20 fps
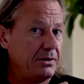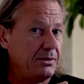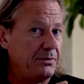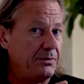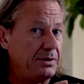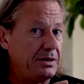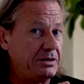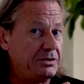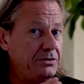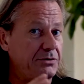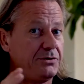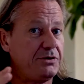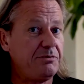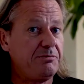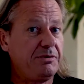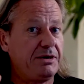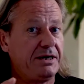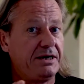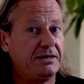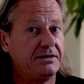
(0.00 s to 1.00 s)
We do
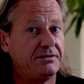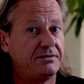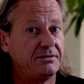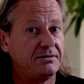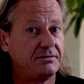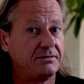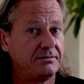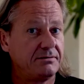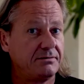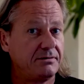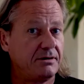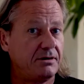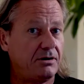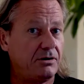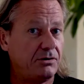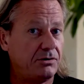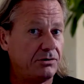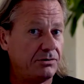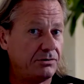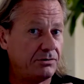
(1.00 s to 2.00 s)
depend
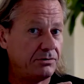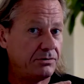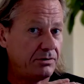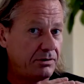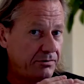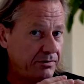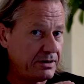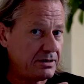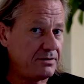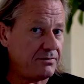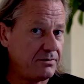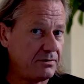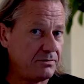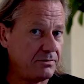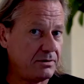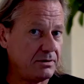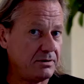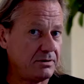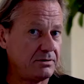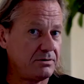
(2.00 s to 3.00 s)
on the rest of the
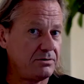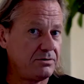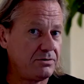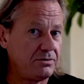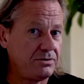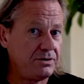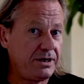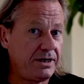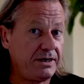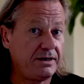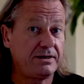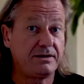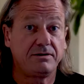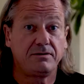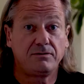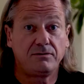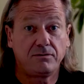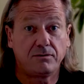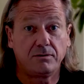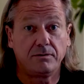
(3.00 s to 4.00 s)
world to take this
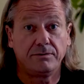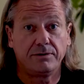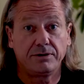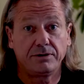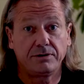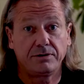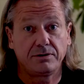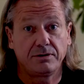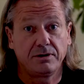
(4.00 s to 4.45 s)
forward